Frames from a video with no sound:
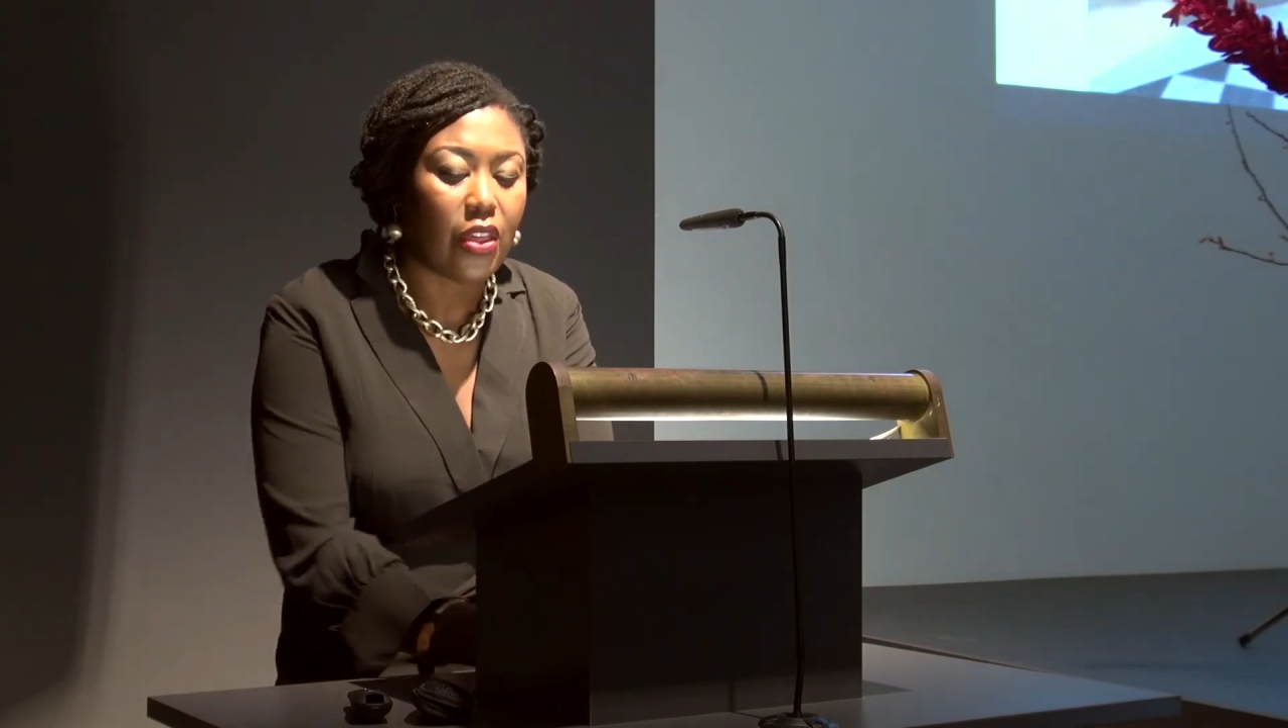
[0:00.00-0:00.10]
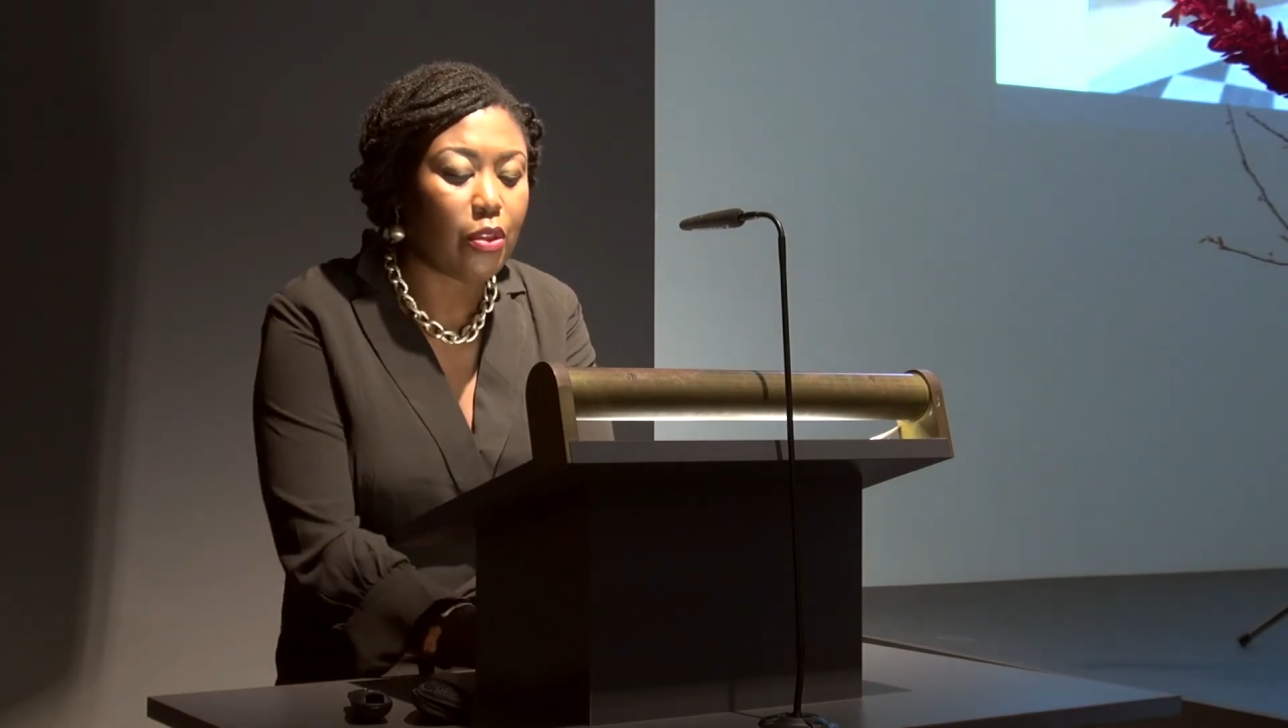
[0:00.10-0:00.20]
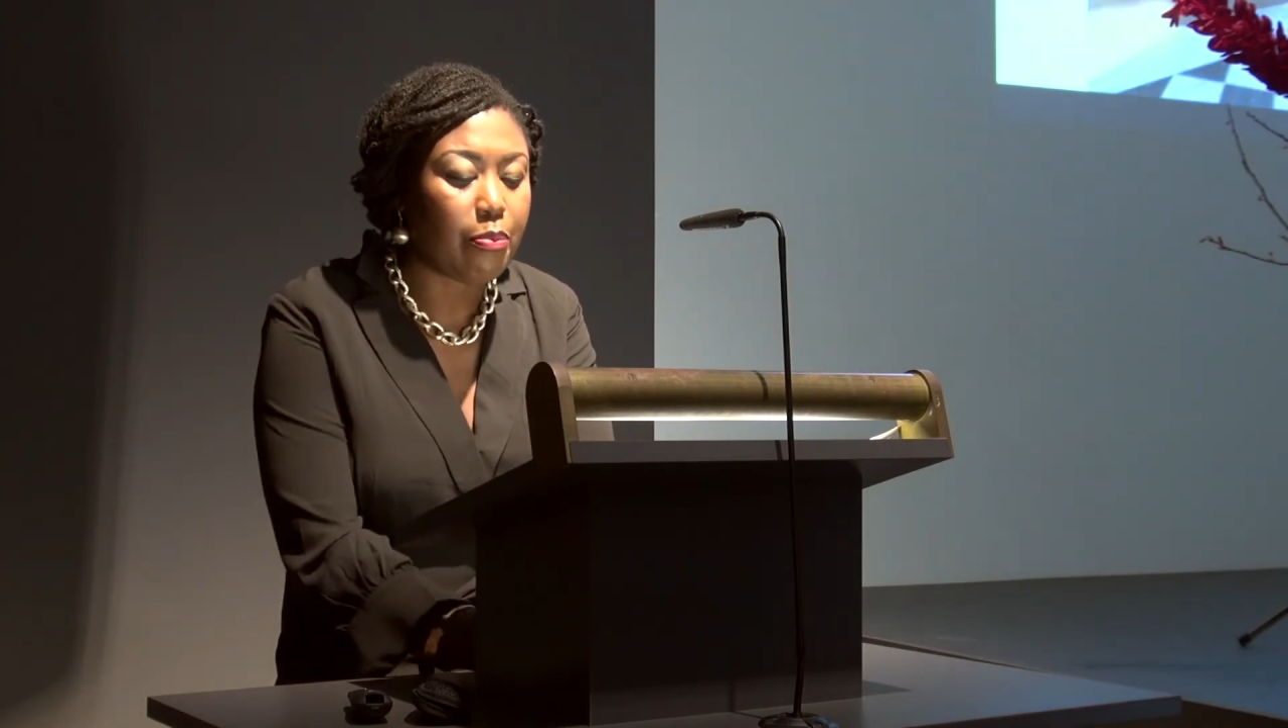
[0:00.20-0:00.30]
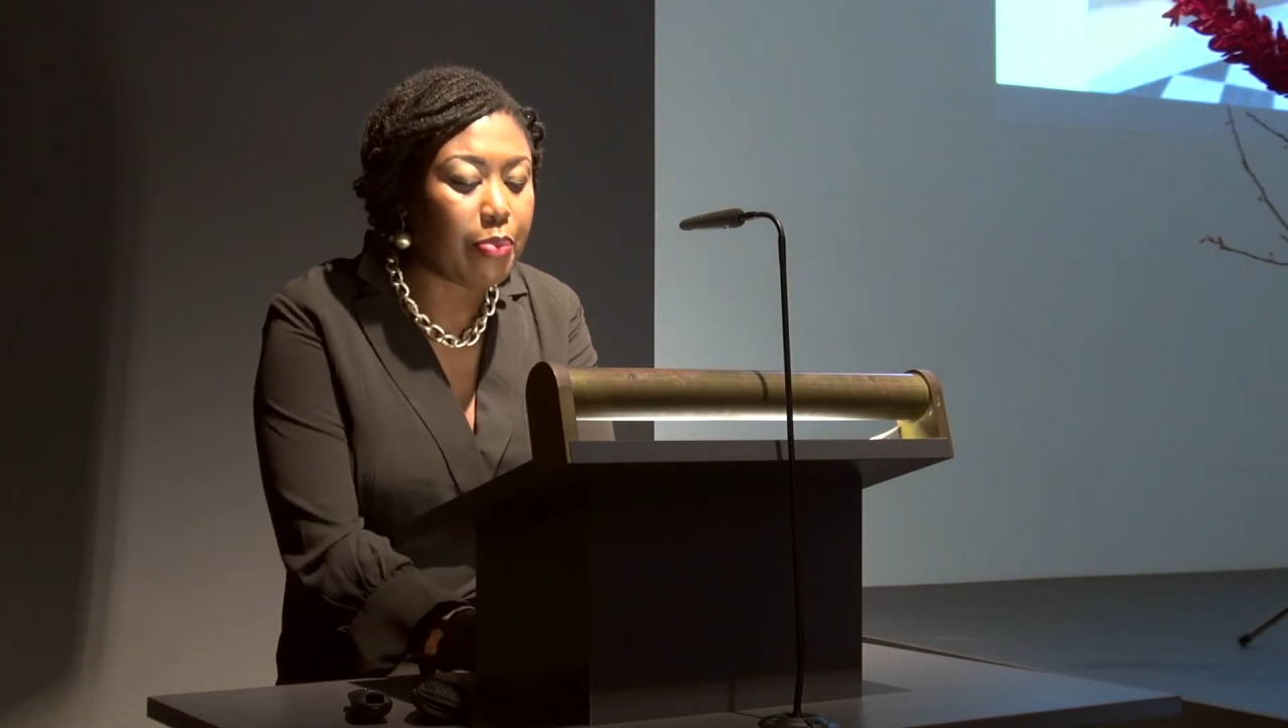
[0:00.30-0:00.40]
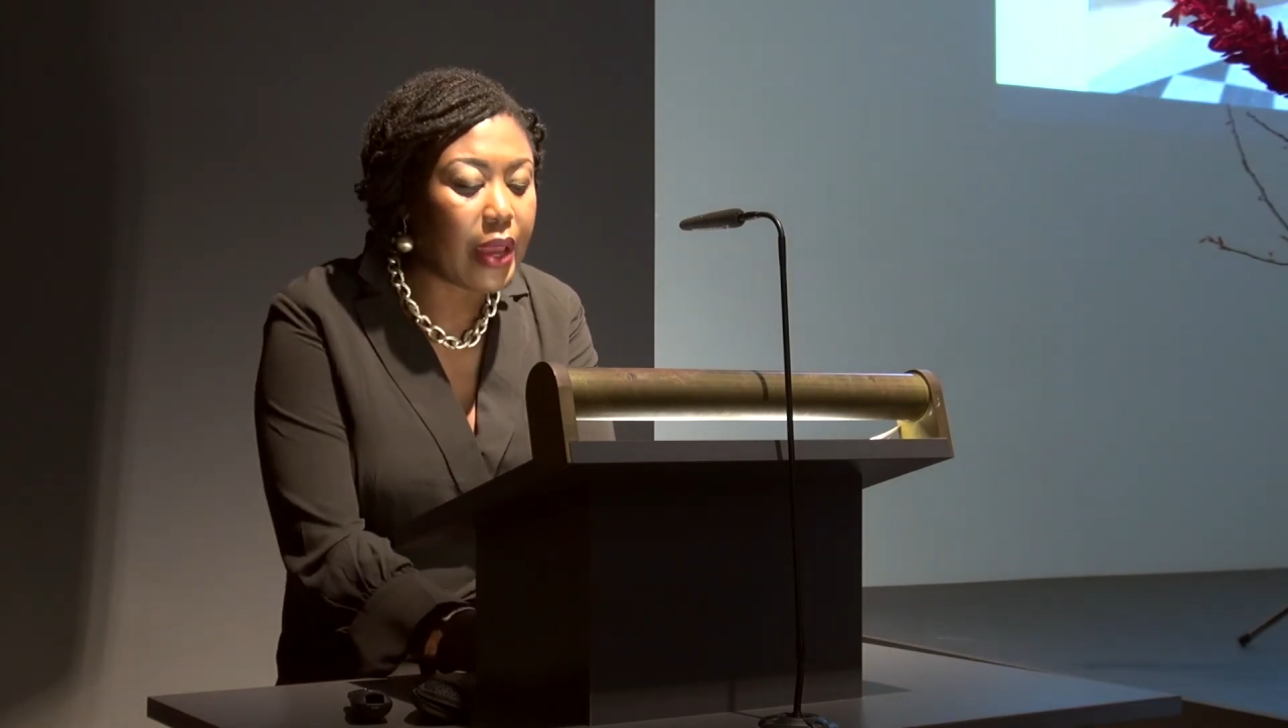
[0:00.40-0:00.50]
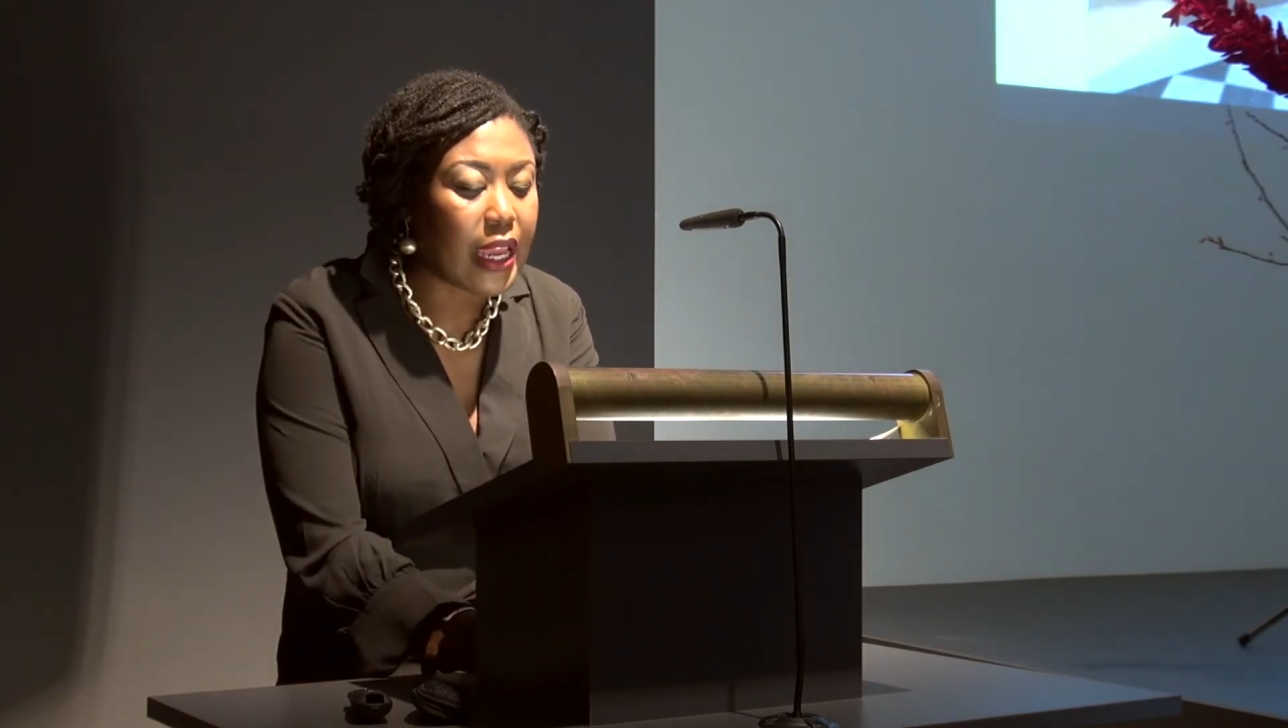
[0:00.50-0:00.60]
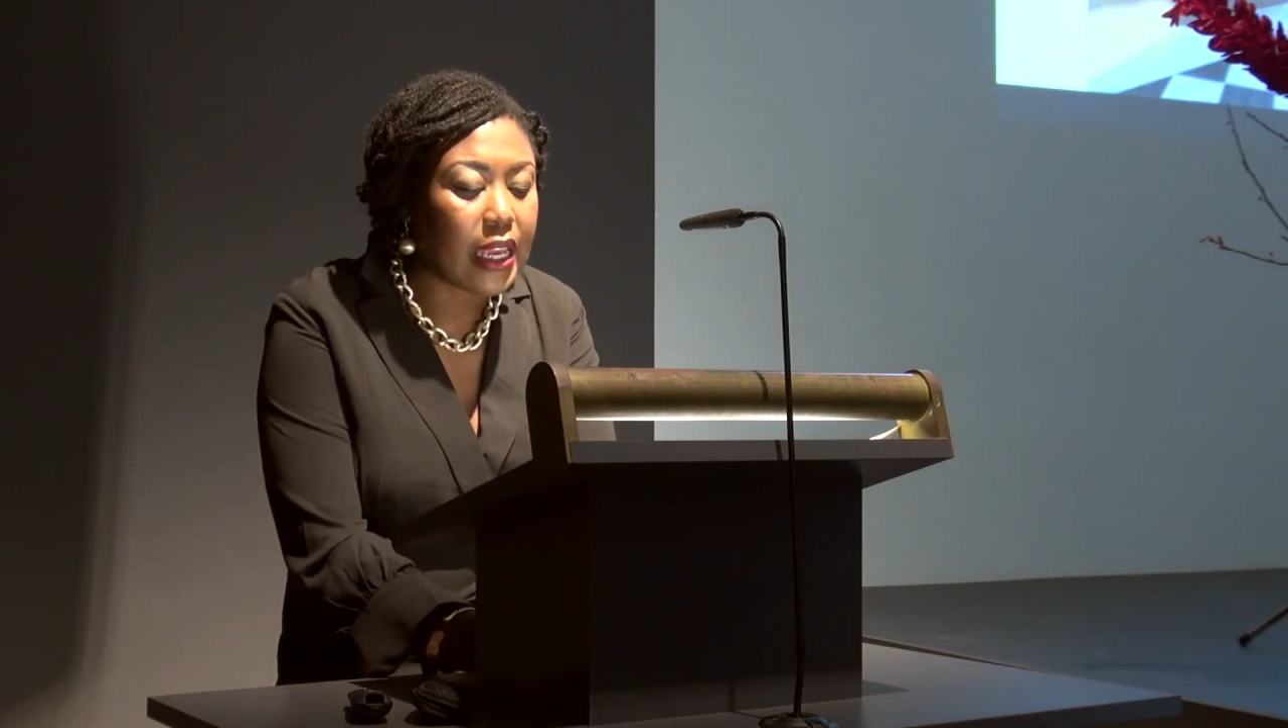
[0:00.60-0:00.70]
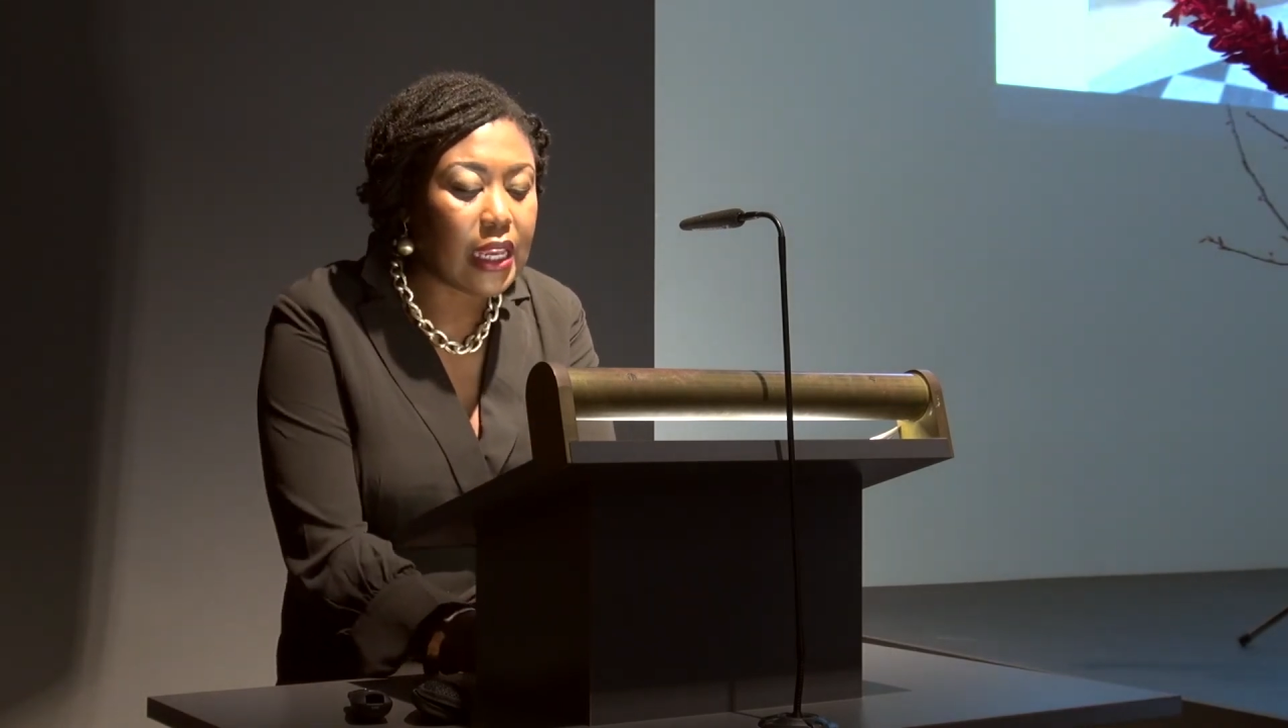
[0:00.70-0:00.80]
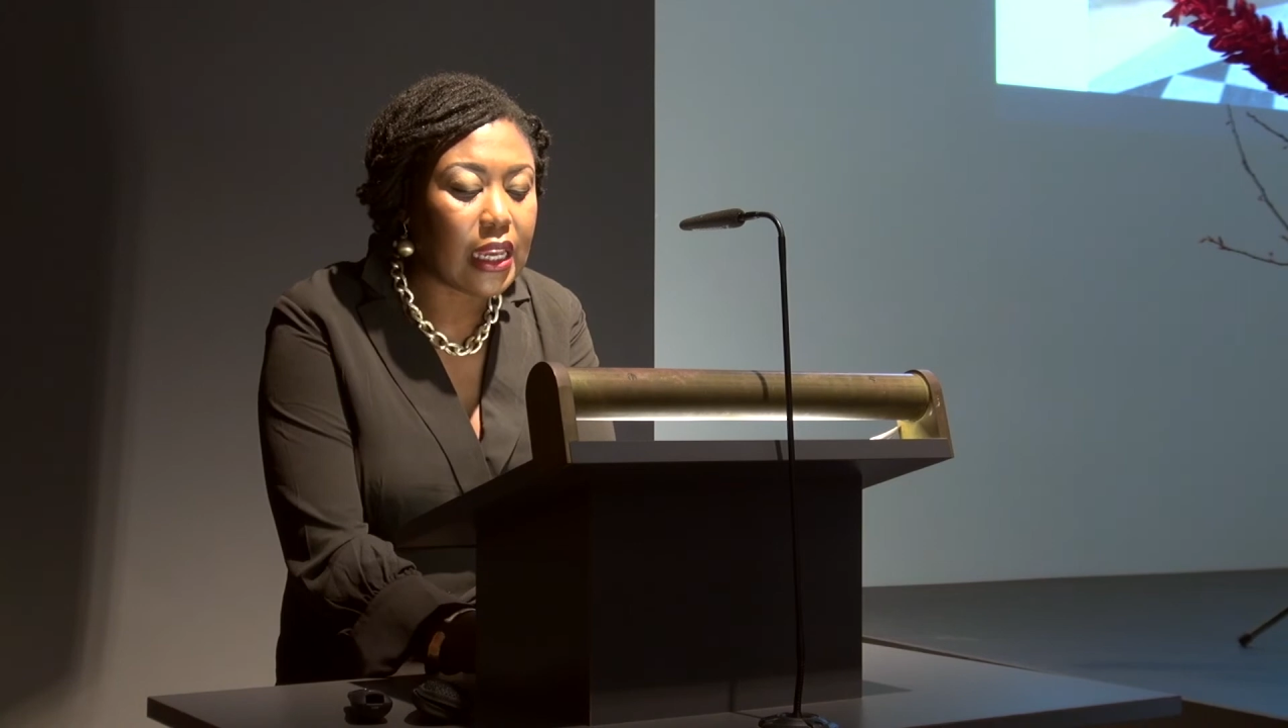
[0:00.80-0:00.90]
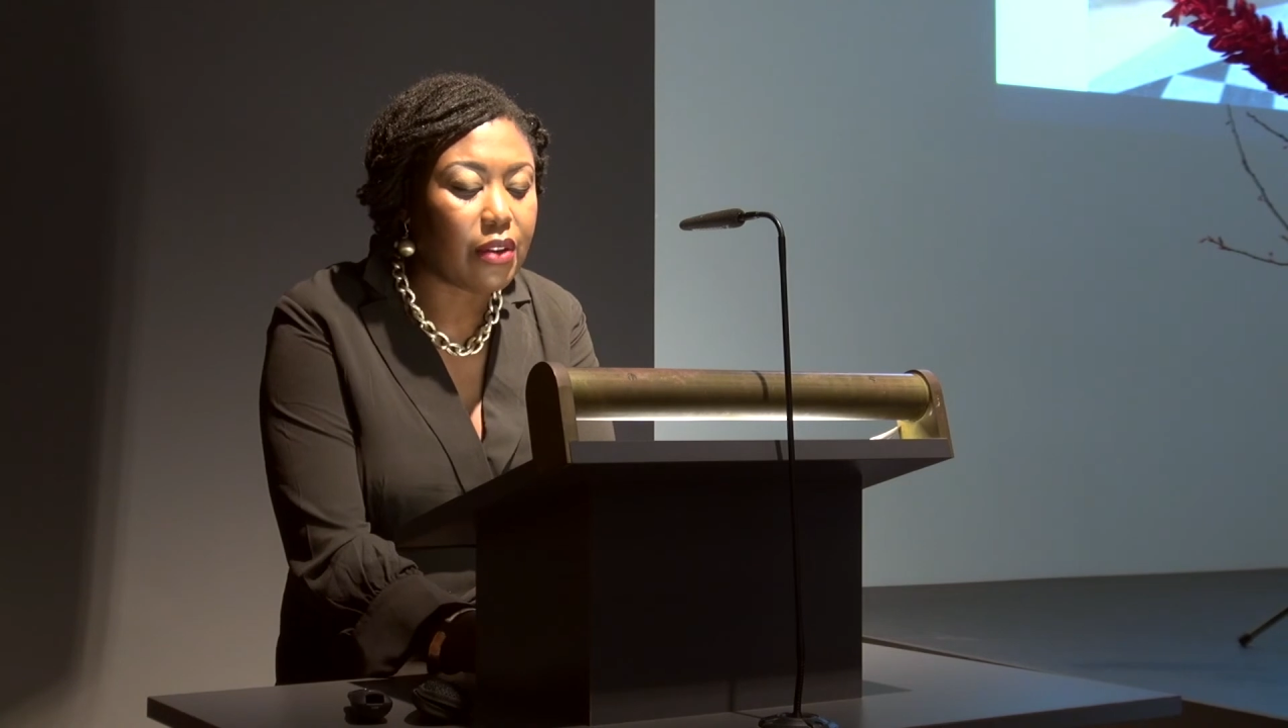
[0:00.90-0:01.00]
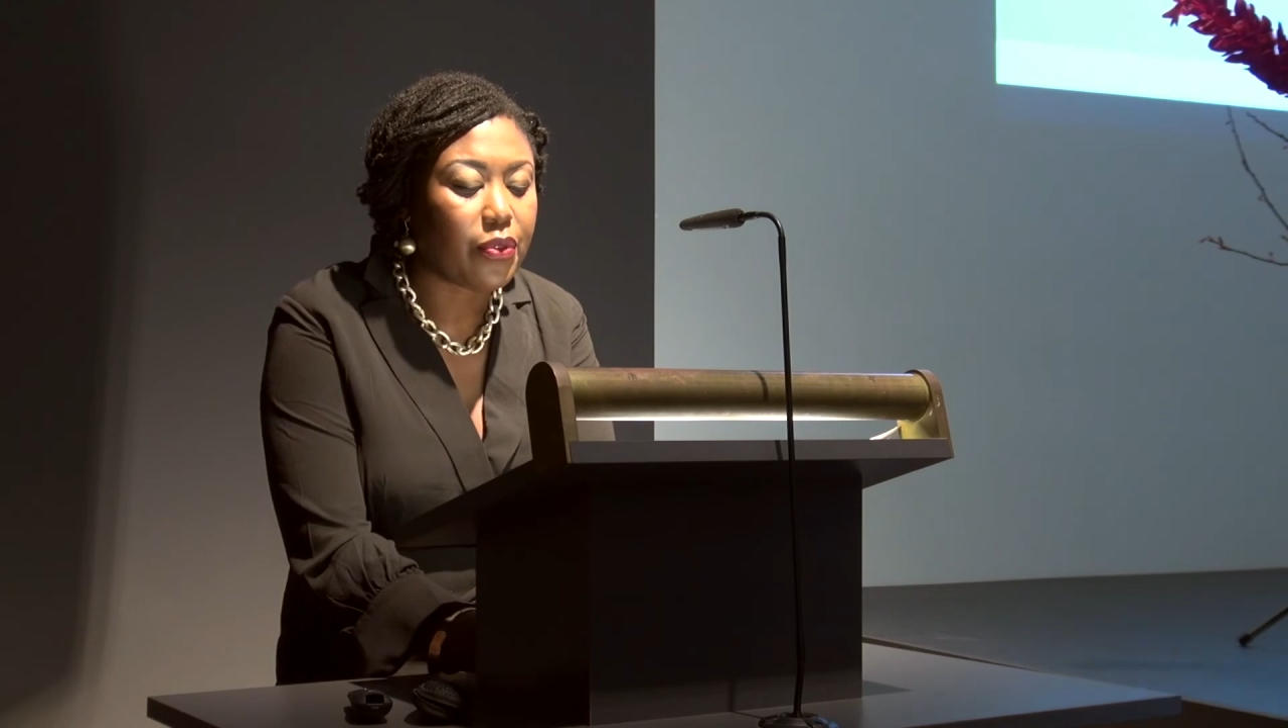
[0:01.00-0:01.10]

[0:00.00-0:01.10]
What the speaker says: the being